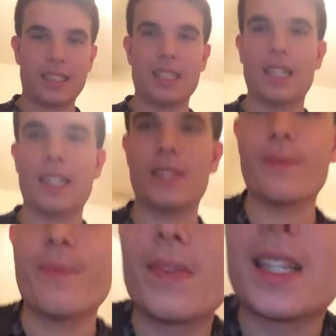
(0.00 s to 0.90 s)
Good.
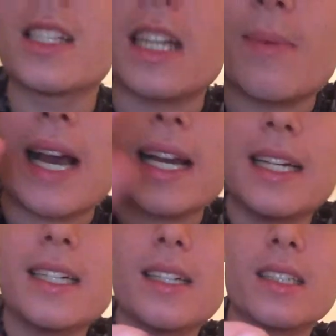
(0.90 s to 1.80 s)

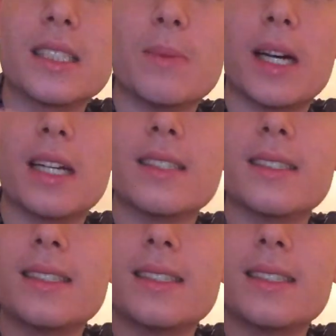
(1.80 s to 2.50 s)
Jeremiah, you're smart.